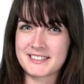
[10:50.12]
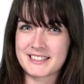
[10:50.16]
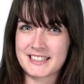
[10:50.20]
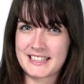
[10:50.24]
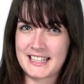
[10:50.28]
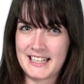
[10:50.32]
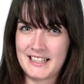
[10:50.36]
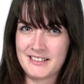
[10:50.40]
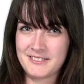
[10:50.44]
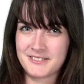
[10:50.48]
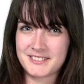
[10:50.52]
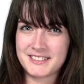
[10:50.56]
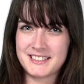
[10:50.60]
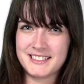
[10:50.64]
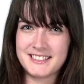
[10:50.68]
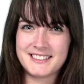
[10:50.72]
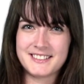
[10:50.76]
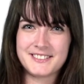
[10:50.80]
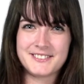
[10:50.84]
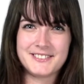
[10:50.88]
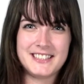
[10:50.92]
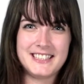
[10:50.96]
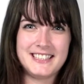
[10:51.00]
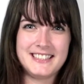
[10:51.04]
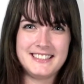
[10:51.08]
to count in
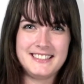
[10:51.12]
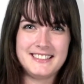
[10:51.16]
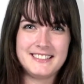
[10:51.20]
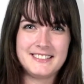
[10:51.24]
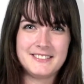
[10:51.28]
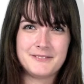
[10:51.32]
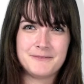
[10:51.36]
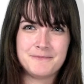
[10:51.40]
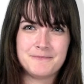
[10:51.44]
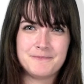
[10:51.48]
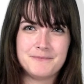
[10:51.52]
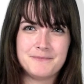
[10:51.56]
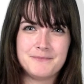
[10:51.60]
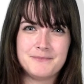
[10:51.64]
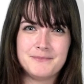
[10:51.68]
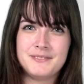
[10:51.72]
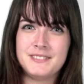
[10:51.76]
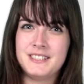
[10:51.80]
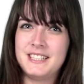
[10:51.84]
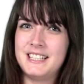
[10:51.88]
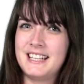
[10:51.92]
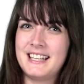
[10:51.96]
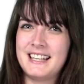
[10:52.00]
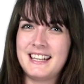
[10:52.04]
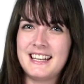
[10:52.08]
Swedish?
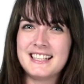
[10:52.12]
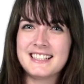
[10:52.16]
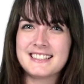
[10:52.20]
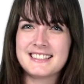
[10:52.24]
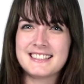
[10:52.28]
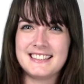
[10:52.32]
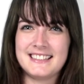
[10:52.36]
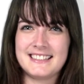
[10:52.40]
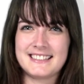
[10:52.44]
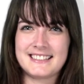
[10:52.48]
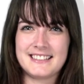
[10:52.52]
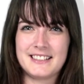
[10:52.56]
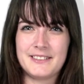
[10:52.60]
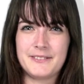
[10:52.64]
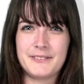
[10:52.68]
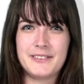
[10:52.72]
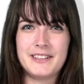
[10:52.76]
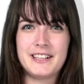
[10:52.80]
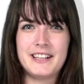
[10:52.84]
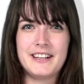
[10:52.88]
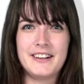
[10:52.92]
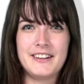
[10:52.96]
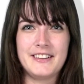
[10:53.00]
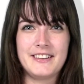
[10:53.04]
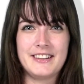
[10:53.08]
In the next lesson,
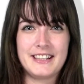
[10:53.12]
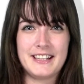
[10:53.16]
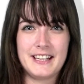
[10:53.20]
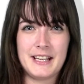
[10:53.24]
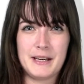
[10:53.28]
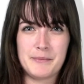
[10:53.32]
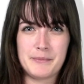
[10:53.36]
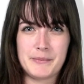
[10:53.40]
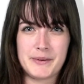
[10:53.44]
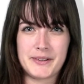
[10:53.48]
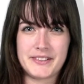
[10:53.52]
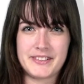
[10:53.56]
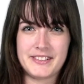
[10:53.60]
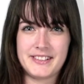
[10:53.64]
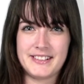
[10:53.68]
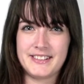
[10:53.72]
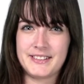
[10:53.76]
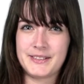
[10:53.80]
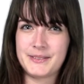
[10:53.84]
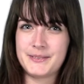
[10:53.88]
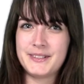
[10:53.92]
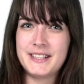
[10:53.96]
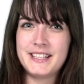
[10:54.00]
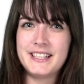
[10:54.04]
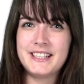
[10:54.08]
we learn the numbers in
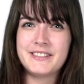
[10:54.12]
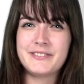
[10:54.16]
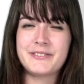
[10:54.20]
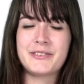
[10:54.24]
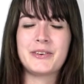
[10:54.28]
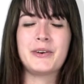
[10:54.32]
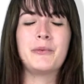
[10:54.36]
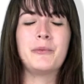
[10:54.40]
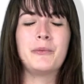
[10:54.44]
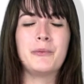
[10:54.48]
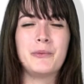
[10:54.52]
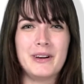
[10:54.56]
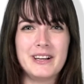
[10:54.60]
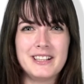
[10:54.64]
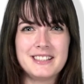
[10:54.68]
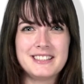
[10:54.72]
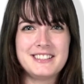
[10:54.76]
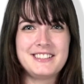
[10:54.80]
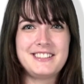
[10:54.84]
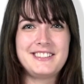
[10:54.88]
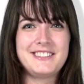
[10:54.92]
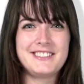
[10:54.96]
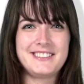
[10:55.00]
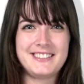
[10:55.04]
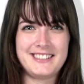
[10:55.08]
Swedish from 1
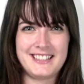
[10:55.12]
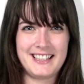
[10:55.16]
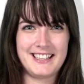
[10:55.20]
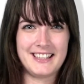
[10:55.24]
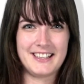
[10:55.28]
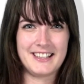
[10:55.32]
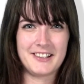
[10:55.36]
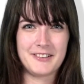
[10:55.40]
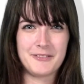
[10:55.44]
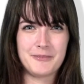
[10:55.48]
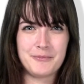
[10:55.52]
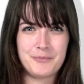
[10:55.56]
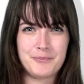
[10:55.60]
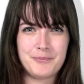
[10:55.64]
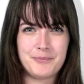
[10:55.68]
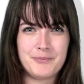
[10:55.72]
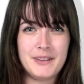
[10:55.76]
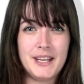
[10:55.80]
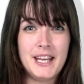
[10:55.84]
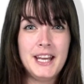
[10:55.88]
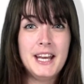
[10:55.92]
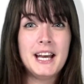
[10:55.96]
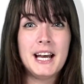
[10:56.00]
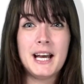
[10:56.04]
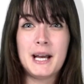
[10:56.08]
to 10.
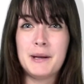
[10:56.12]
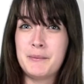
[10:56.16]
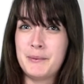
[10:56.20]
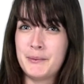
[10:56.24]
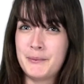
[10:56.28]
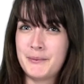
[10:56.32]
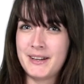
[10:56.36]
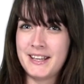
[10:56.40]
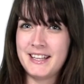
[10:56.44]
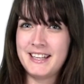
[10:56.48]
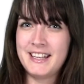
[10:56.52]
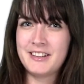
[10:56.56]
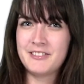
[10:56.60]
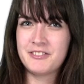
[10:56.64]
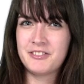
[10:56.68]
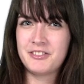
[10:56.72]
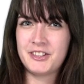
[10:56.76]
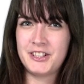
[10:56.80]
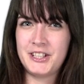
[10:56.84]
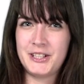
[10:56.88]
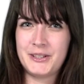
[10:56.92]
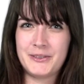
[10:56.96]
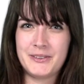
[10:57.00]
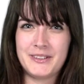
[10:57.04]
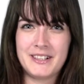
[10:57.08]
I'll be waiting for
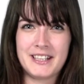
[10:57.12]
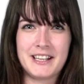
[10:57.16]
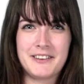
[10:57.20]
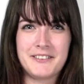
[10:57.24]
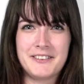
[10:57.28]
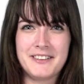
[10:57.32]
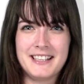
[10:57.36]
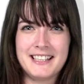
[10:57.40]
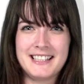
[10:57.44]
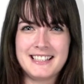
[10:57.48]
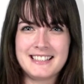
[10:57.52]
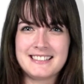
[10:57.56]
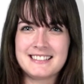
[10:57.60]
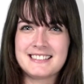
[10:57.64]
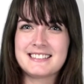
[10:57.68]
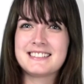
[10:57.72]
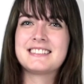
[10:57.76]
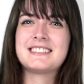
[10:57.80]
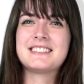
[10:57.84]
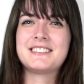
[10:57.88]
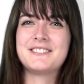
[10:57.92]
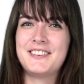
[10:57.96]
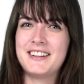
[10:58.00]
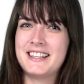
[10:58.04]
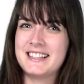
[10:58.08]
you in our next
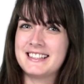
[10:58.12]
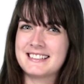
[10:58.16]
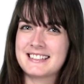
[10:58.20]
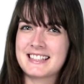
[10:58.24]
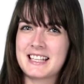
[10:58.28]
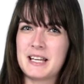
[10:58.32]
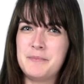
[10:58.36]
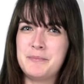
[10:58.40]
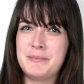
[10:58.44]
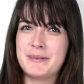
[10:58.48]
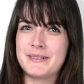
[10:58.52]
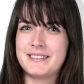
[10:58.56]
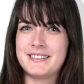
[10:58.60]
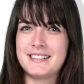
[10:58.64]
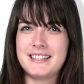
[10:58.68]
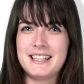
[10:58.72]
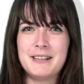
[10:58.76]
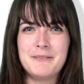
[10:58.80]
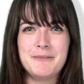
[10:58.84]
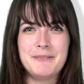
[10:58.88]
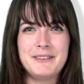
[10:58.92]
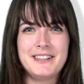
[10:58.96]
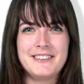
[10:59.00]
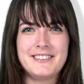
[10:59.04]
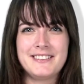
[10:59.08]
Svenska på
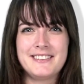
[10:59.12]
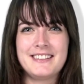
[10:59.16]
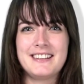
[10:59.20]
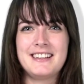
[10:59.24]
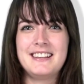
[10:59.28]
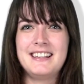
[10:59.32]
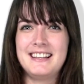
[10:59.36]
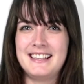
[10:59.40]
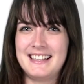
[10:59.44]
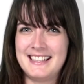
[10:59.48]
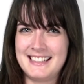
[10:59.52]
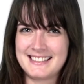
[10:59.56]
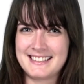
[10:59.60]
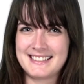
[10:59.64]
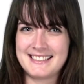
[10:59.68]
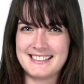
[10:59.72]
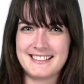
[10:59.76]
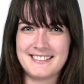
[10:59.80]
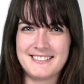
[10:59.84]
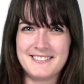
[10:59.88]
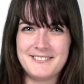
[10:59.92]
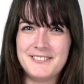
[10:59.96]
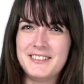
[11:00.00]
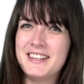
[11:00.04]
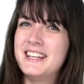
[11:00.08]
3 minuter
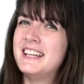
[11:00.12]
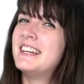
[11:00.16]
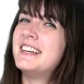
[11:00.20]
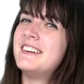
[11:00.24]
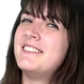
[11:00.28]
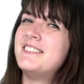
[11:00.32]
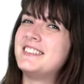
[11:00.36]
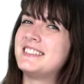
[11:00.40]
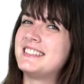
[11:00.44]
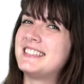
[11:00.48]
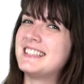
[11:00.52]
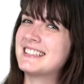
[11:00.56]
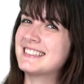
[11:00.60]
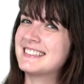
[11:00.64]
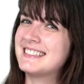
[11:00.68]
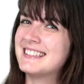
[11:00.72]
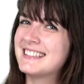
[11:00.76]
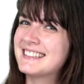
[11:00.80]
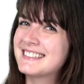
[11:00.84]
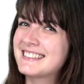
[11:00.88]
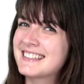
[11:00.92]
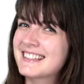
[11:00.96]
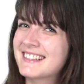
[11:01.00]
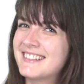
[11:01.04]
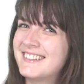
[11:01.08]
lesson. Vi ses
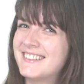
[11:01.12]
nästa